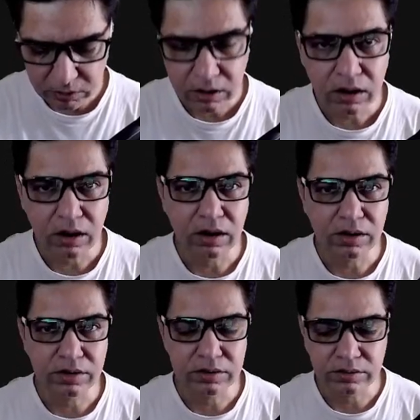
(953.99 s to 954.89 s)

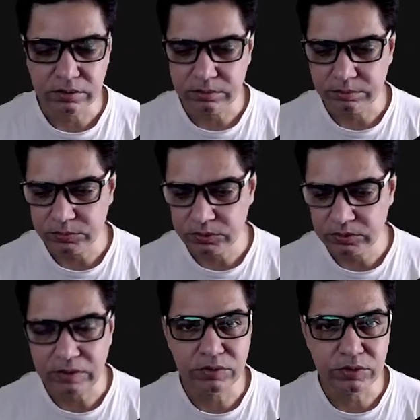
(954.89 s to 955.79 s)
are
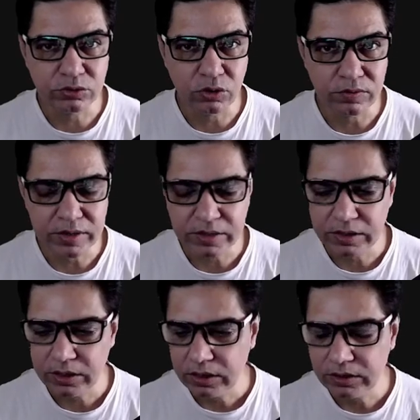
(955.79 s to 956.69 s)
self-resolving.
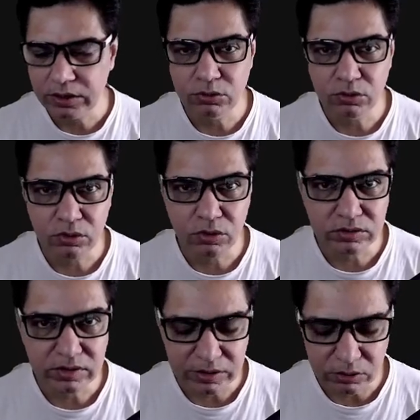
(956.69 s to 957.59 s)
They do not cause
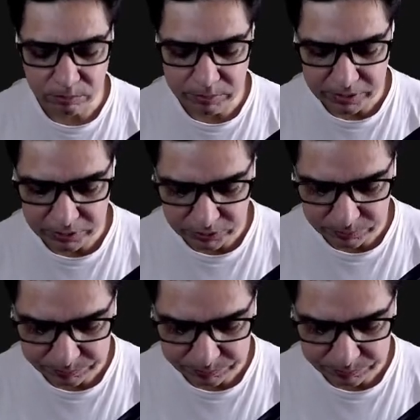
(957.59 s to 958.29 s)
any complication.